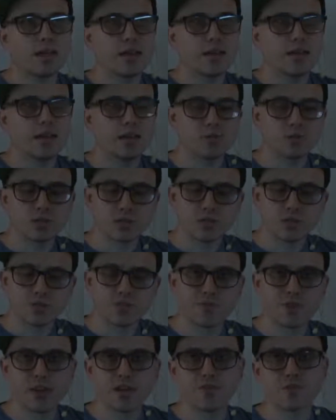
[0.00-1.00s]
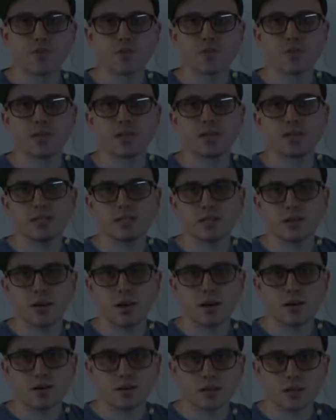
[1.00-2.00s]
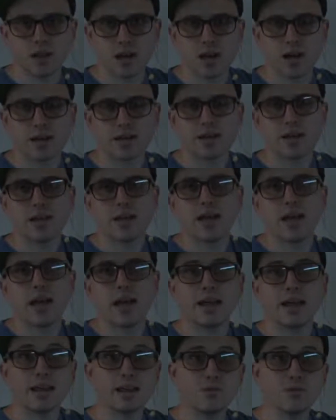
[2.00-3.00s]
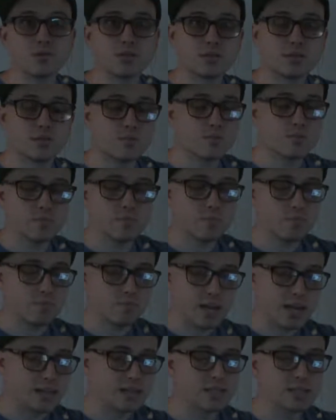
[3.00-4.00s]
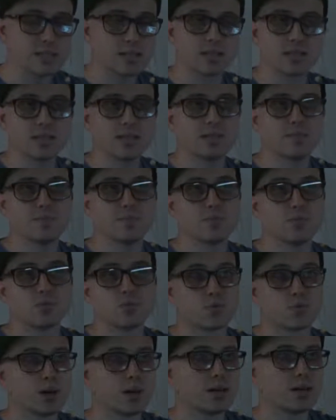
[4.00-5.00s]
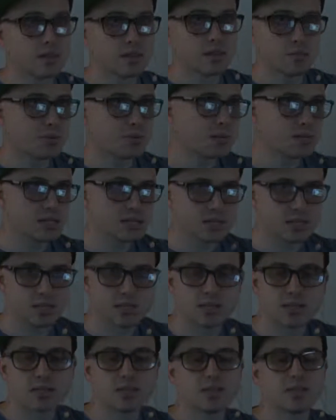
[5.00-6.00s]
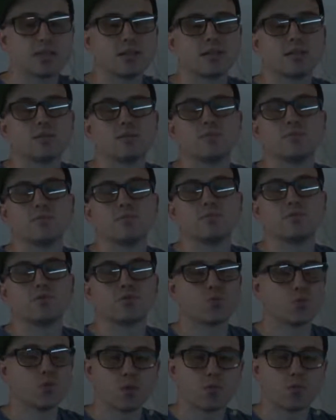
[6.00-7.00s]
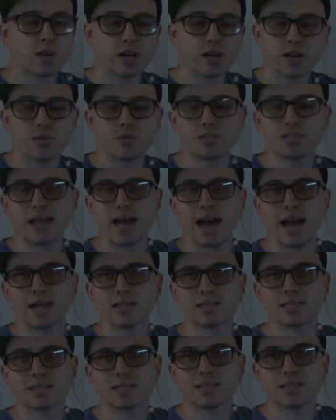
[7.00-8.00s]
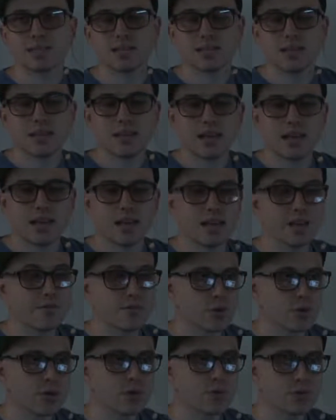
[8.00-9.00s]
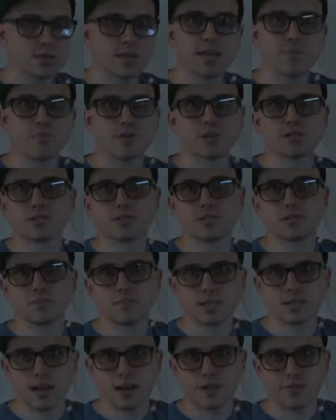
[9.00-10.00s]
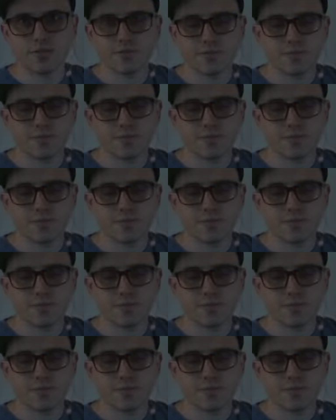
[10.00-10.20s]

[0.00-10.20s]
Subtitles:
he was still faithful and he still honored God, and he was basically running the prison from where he was at, even though he was a prisoner himself.